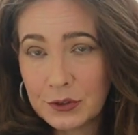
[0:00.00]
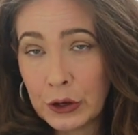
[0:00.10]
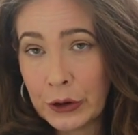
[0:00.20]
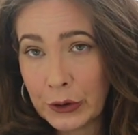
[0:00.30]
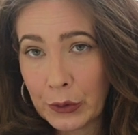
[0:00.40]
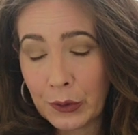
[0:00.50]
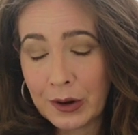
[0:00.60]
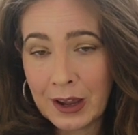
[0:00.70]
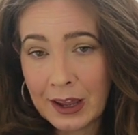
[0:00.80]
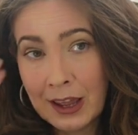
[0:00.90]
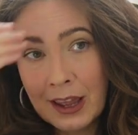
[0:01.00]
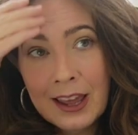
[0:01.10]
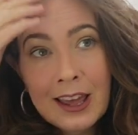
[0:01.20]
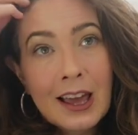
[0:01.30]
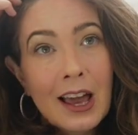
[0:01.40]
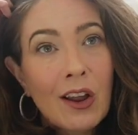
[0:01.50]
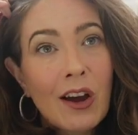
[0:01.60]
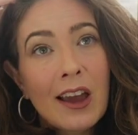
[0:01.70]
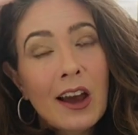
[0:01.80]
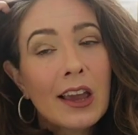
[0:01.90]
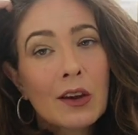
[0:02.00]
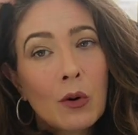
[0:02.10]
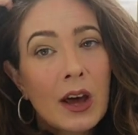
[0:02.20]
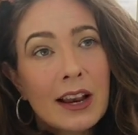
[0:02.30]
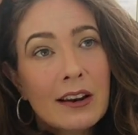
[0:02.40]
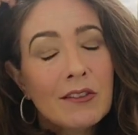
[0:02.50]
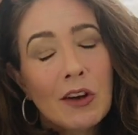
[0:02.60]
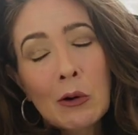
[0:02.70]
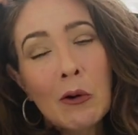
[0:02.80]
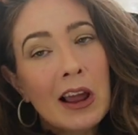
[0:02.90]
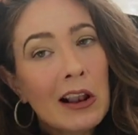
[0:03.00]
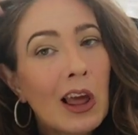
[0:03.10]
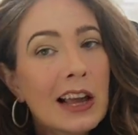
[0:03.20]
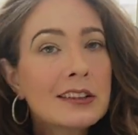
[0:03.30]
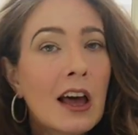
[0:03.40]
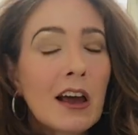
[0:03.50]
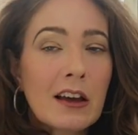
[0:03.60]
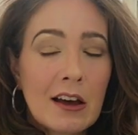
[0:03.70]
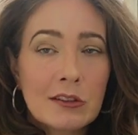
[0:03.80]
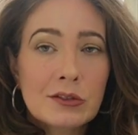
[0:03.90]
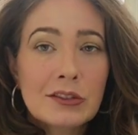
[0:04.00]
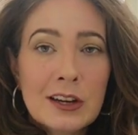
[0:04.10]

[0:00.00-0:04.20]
turn a corner. And I quite like Tucker Carlson.